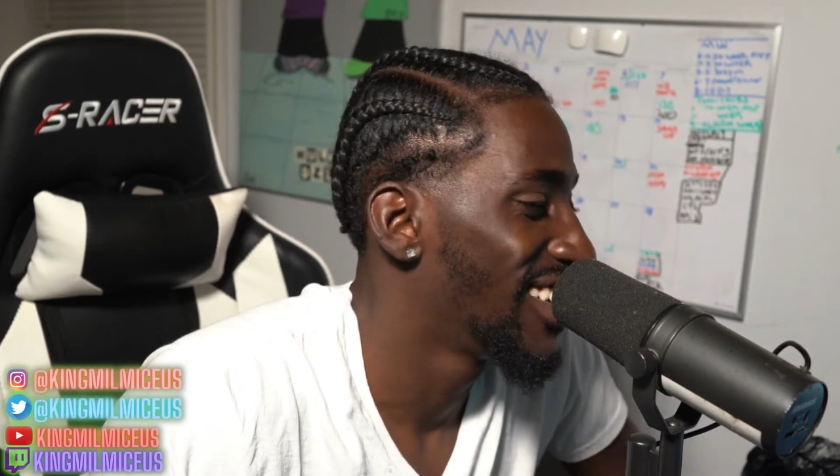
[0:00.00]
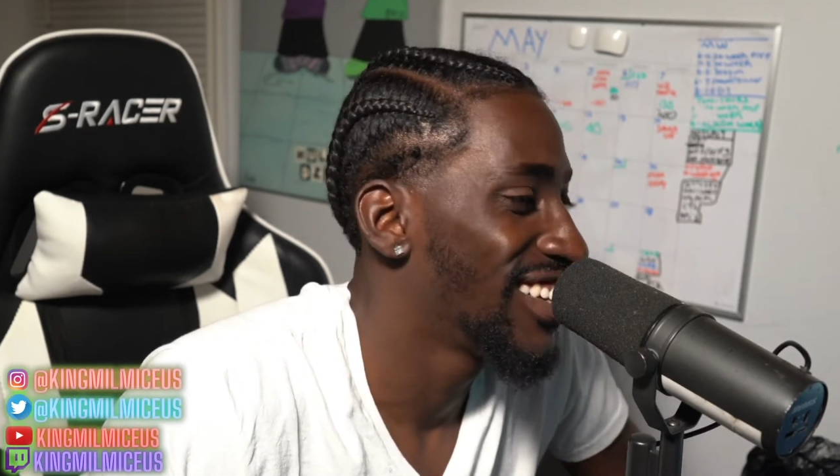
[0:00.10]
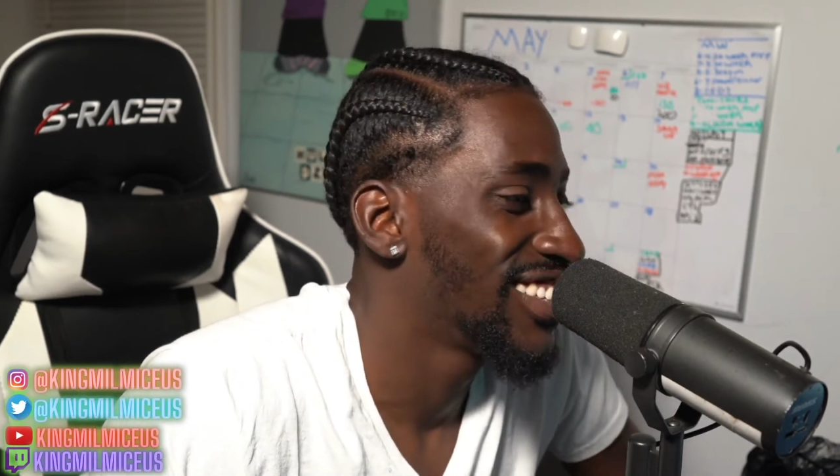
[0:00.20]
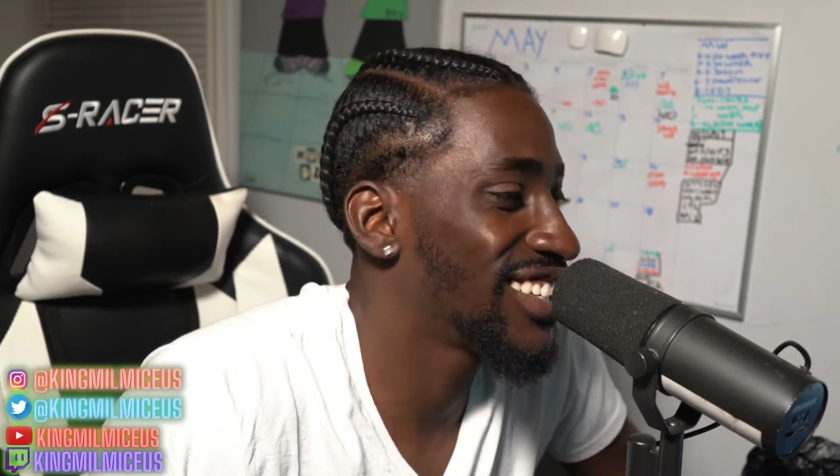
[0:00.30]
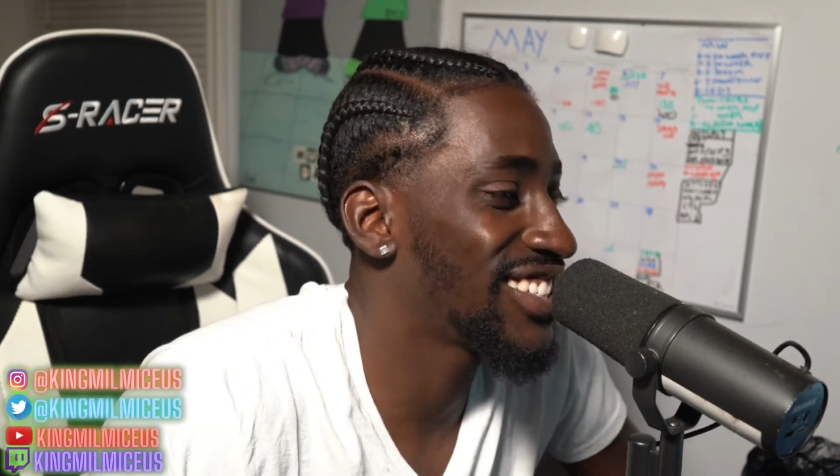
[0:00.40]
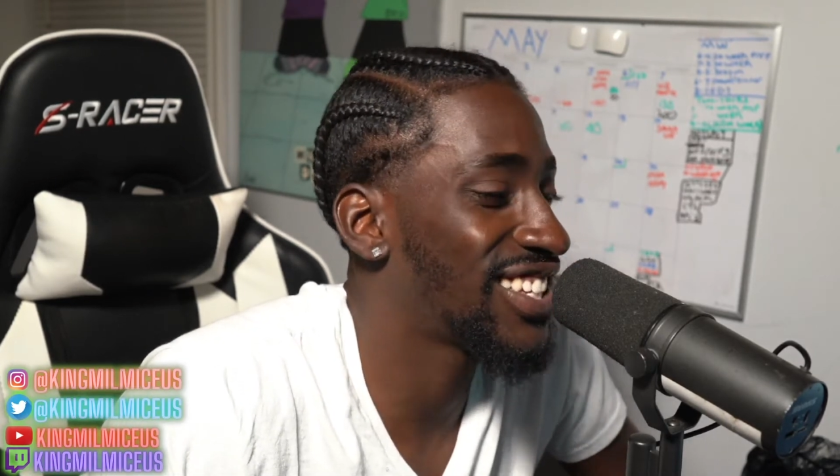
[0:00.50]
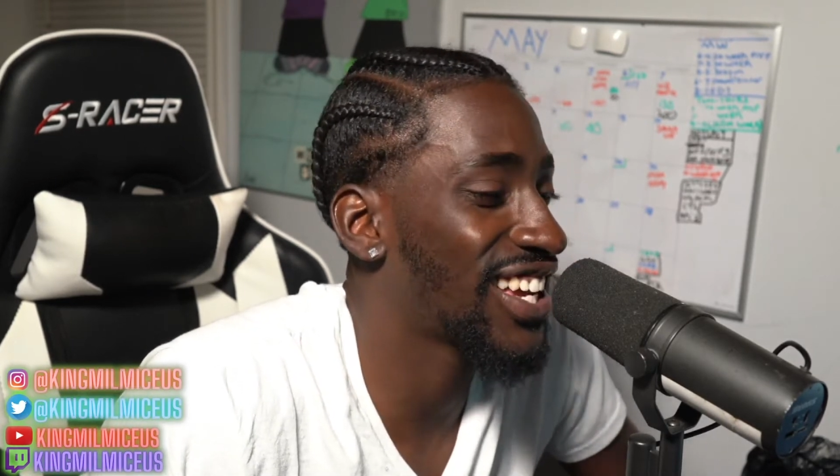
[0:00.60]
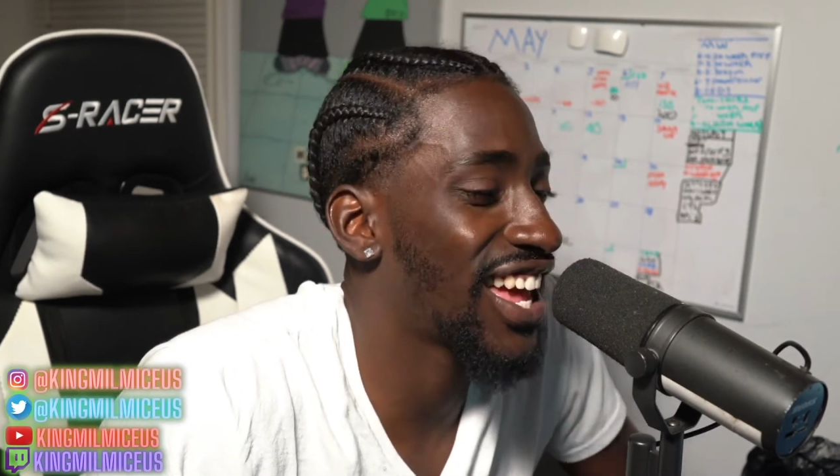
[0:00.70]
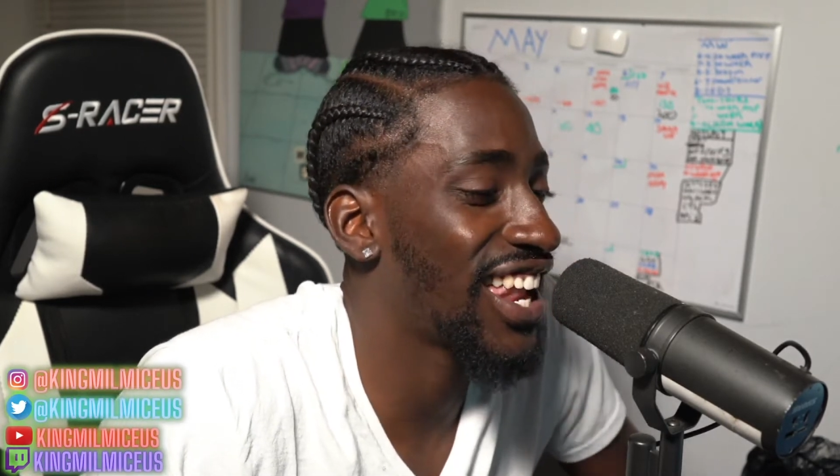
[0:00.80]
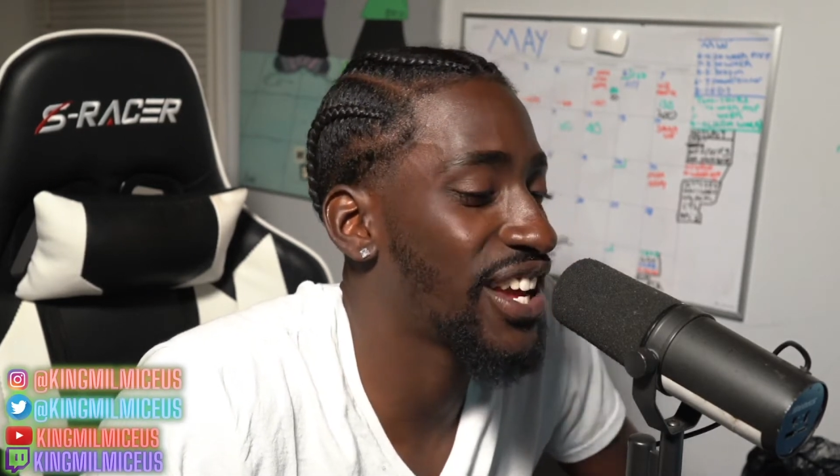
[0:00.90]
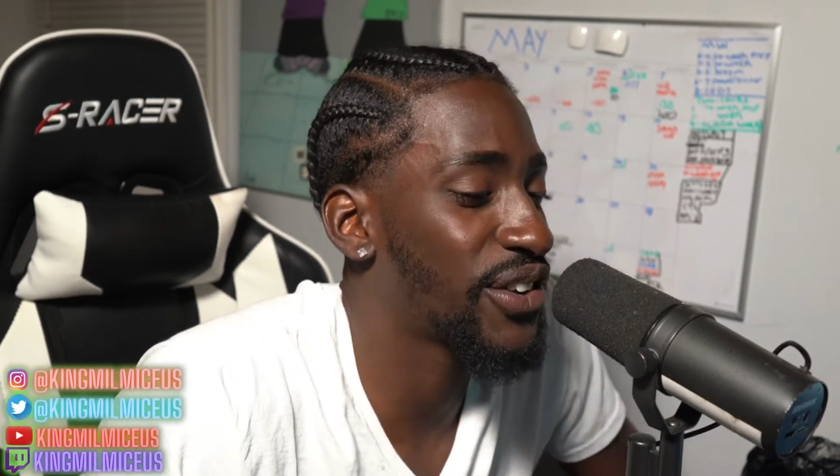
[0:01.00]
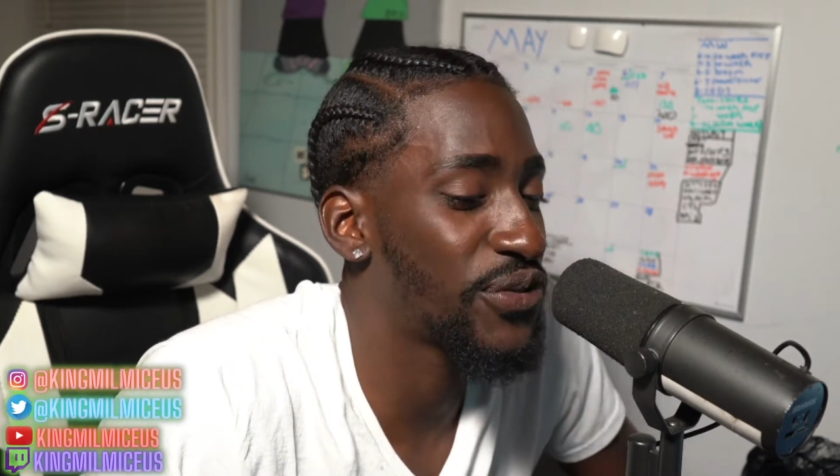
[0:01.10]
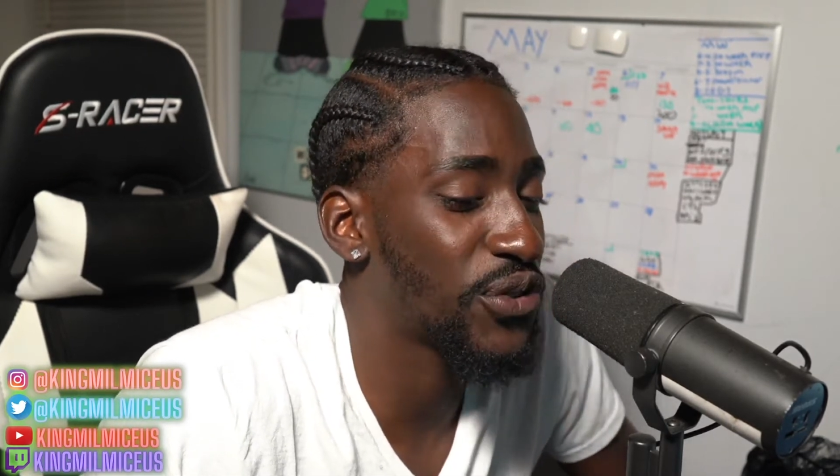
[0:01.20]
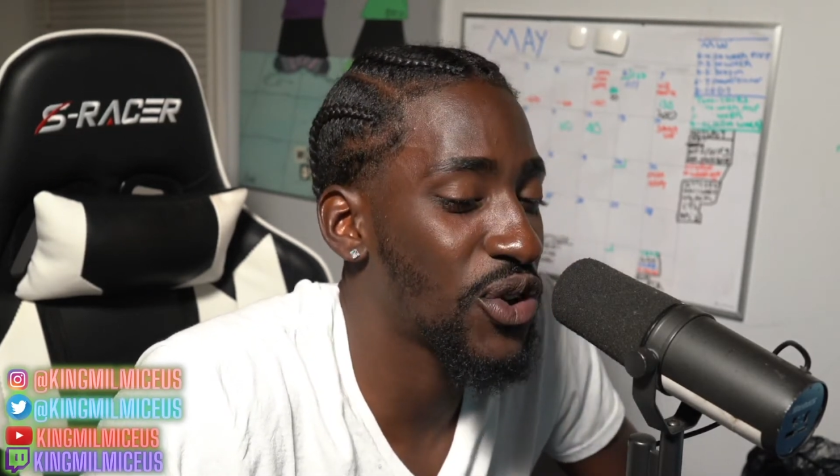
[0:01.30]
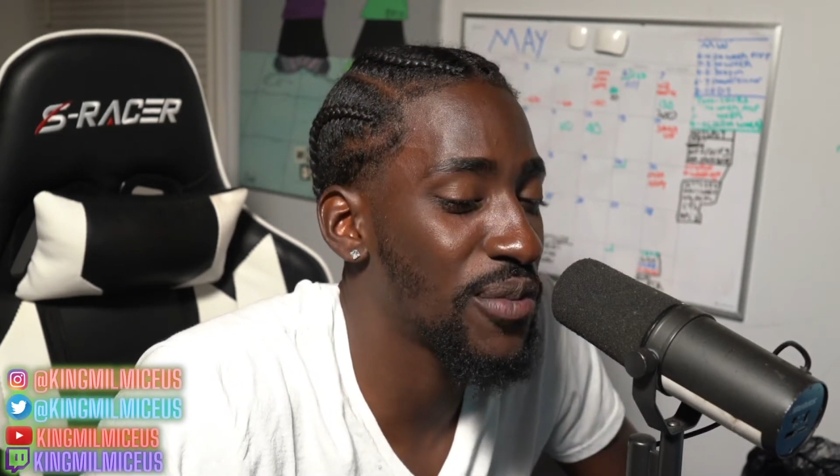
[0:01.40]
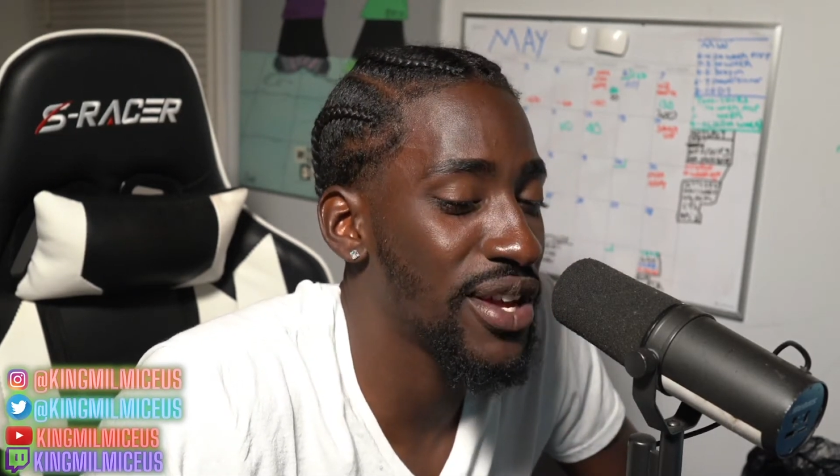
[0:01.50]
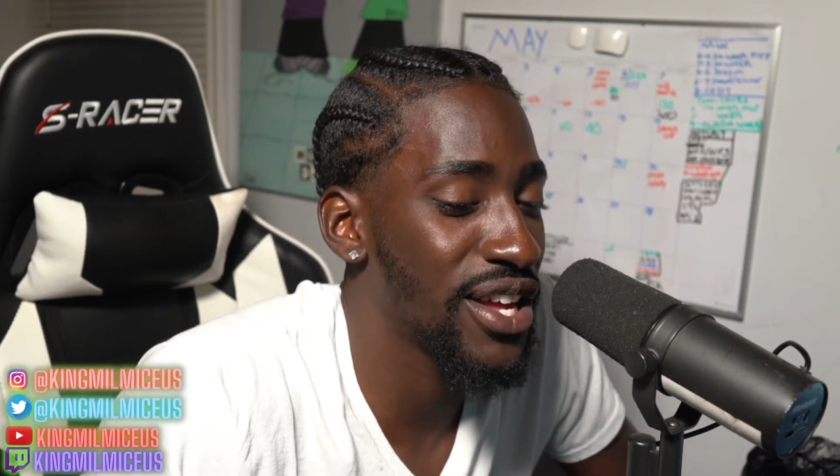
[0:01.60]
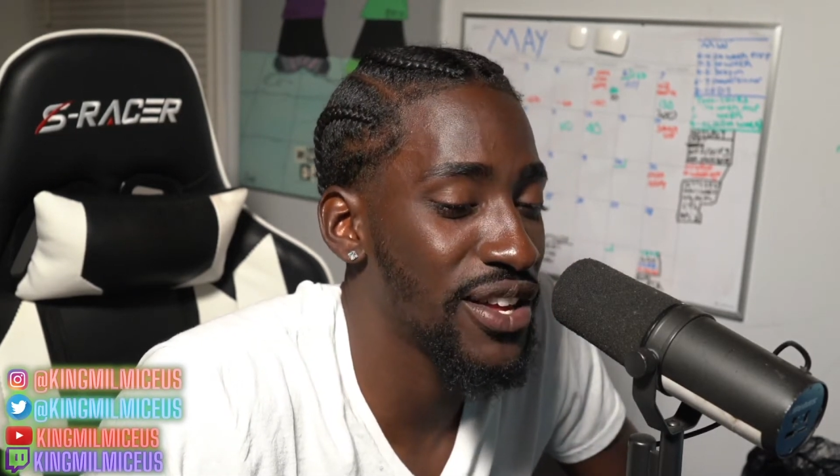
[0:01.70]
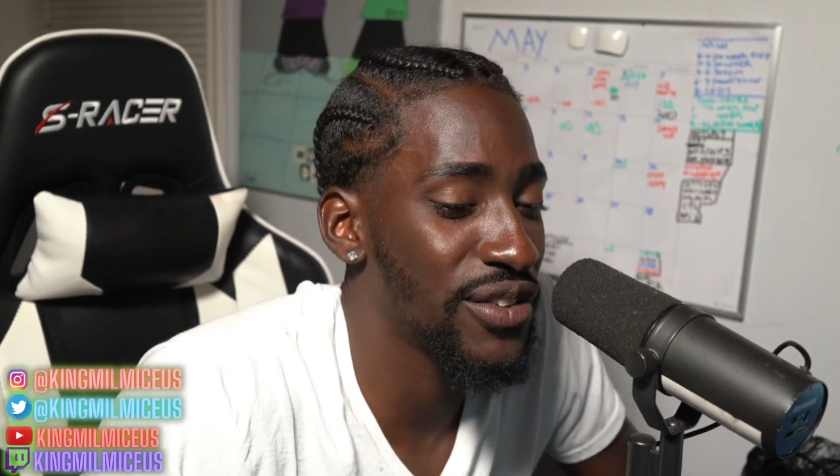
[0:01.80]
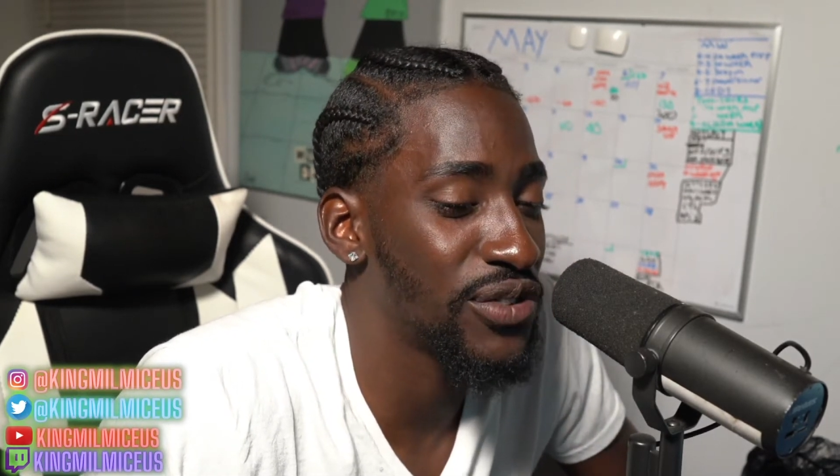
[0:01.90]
this shit got like 4 million